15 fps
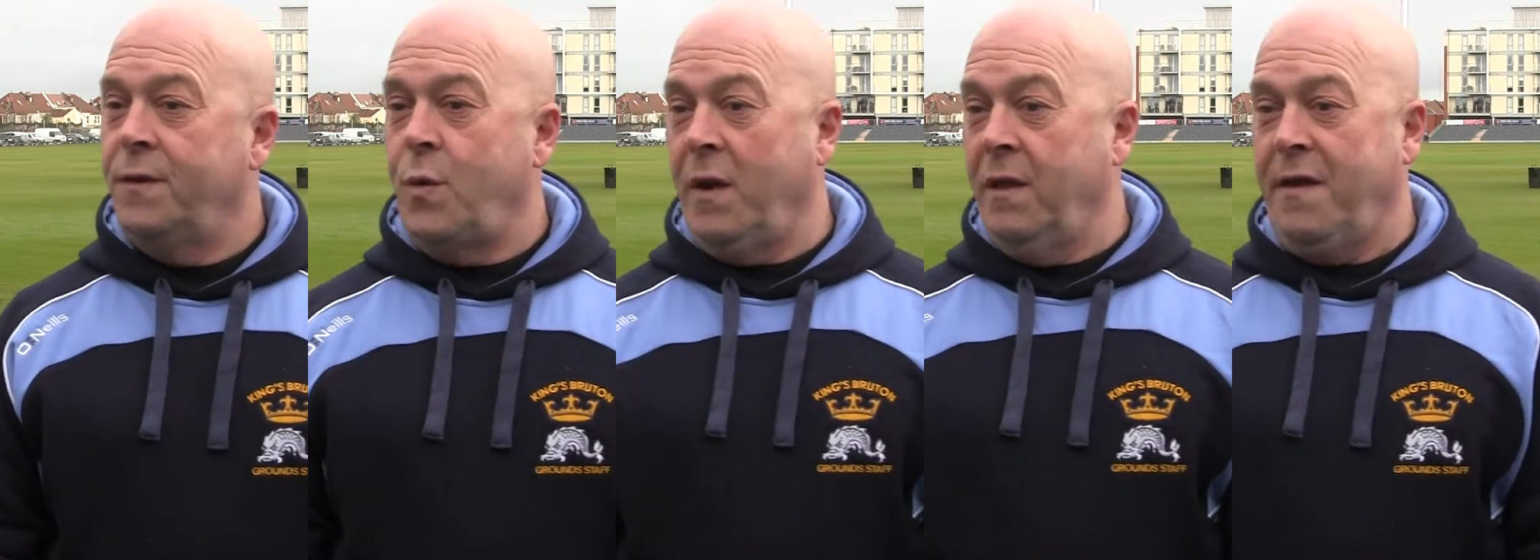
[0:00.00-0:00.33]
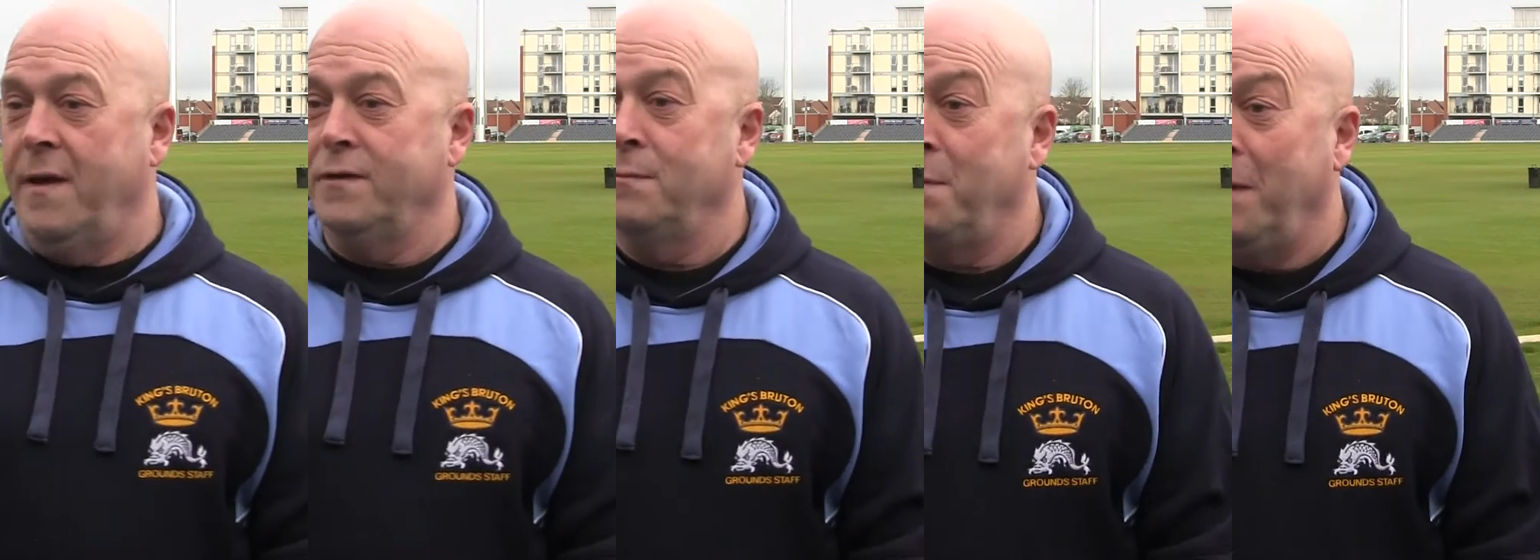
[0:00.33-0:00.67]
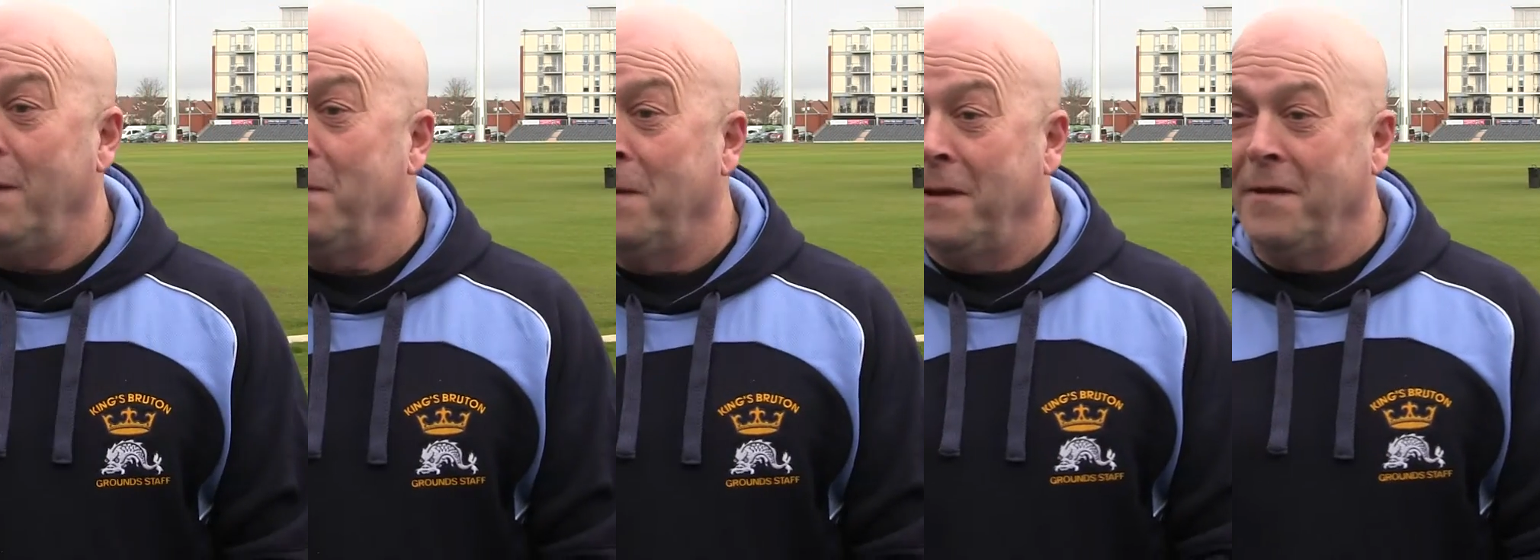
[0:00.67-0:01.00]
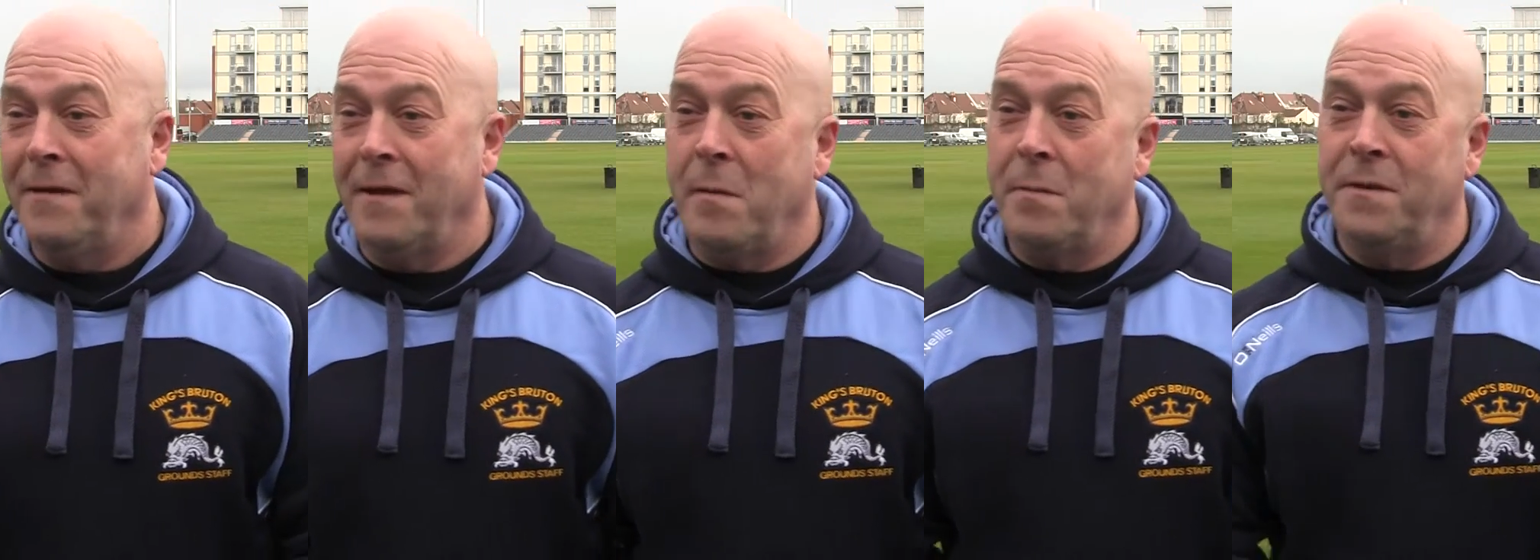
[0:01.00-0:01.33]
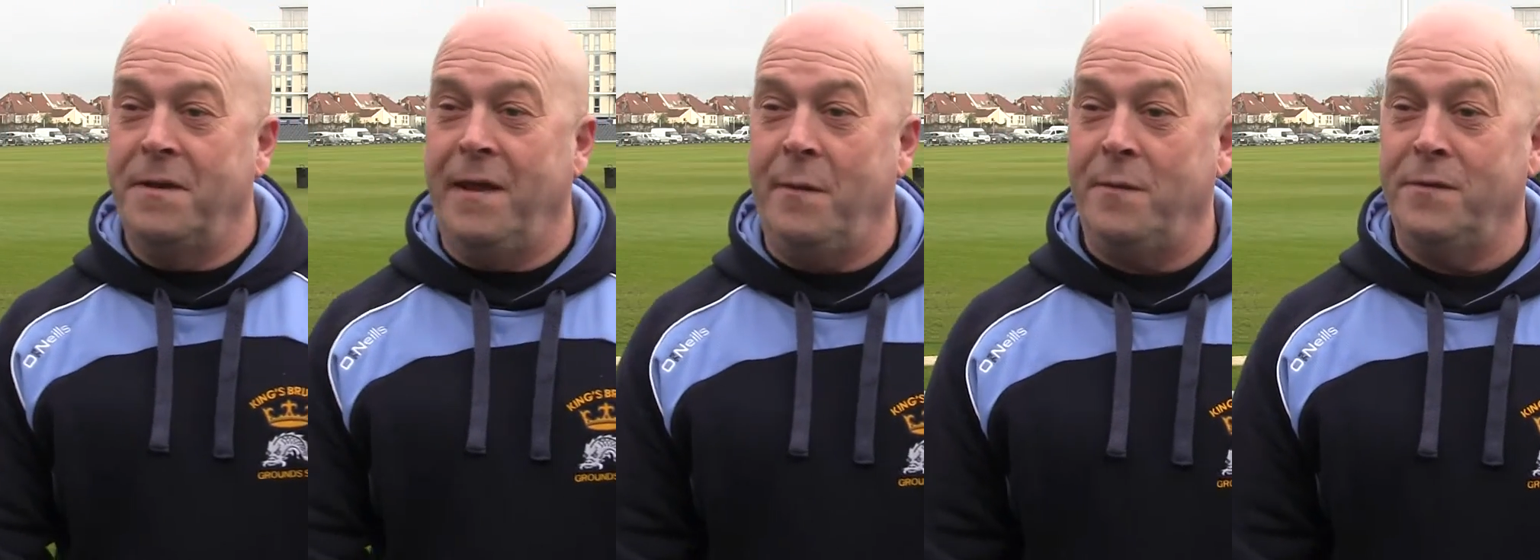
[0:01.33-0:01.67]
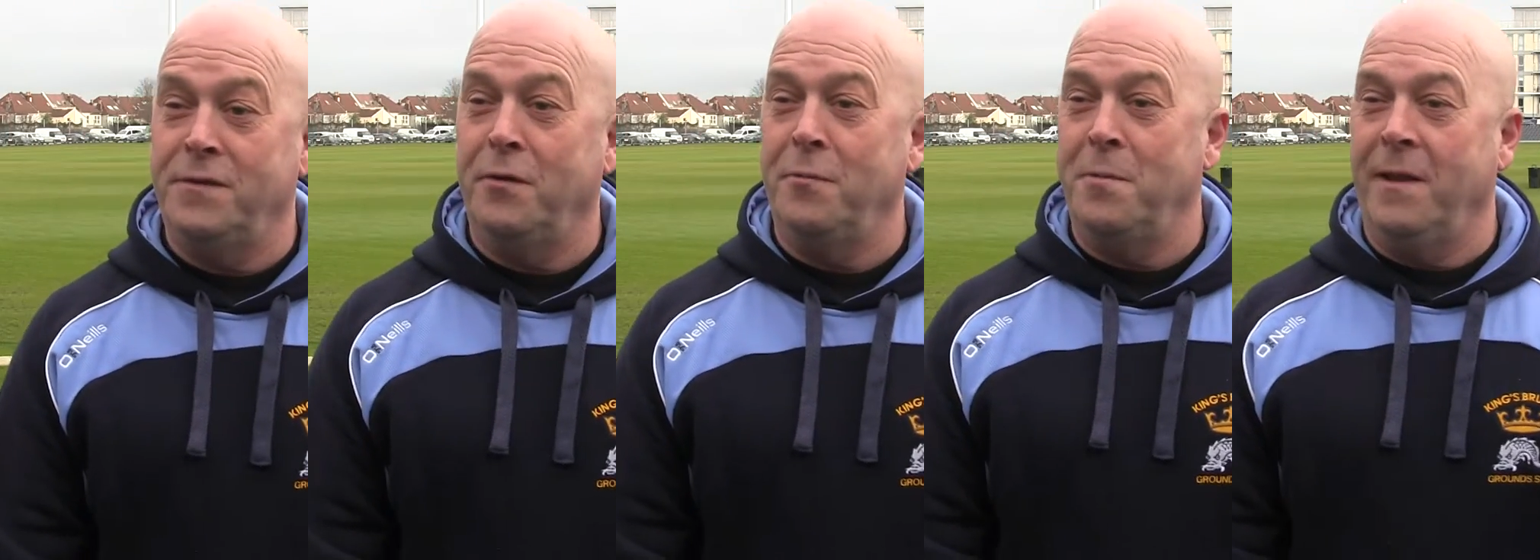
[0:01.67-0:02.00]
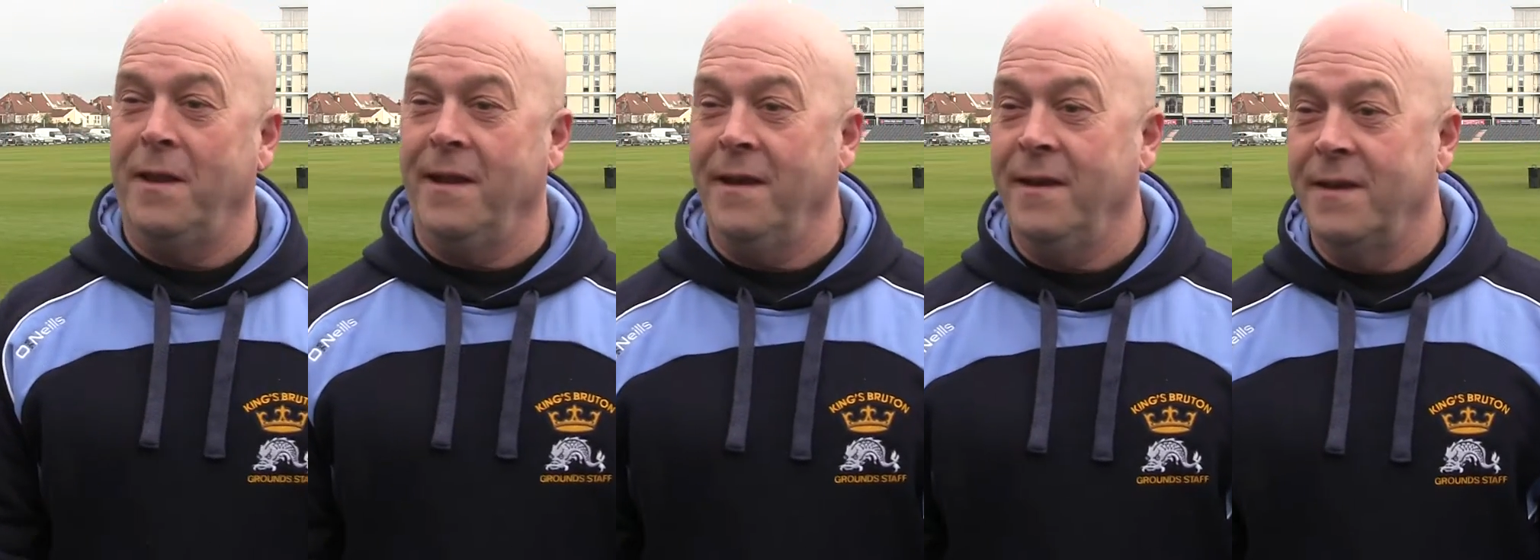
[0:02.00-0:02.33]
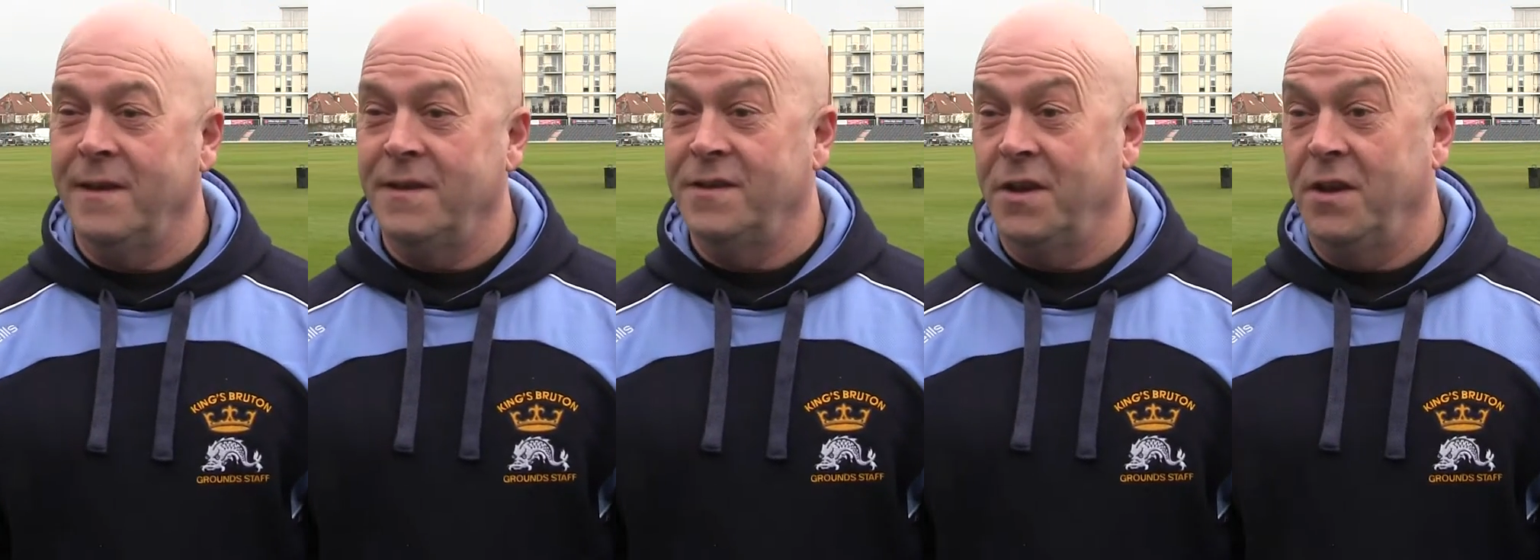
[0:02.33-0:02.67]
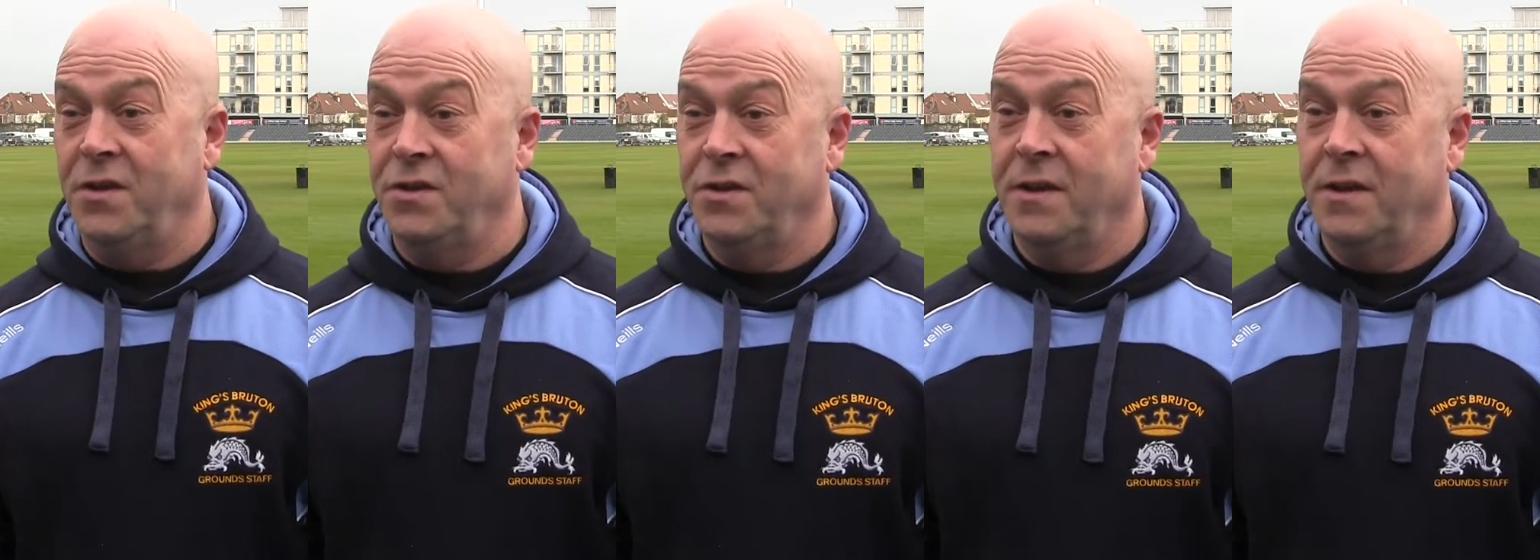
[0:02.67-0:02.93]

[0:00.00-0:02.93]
20,000 people in there and come for the day when there's nobody here, it's such.